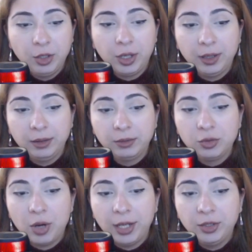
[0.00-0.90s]
You can
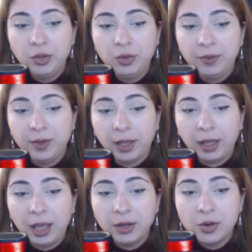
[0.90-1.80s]
try to do the
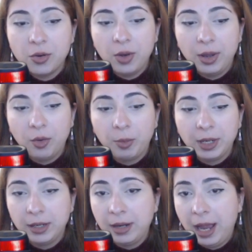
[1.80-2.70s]
fianchetto and
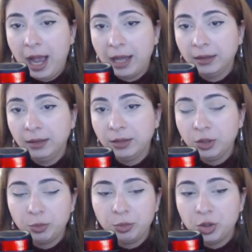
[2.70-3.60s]
open the diagonal and
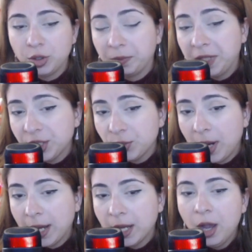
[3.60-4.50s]
you bishop this
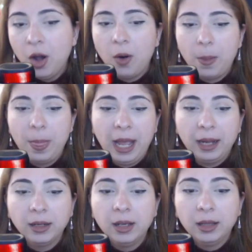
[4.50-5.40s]
way, or
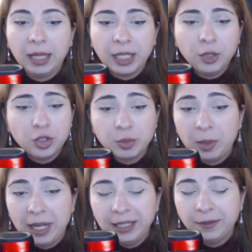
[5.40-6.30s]
then like you just
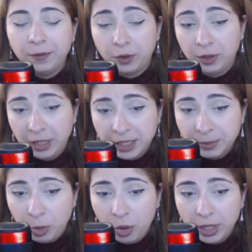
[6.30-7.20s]
played it for this
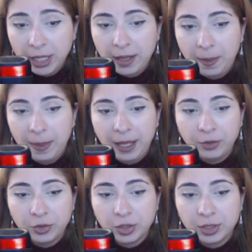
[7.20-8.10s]
point and then you're just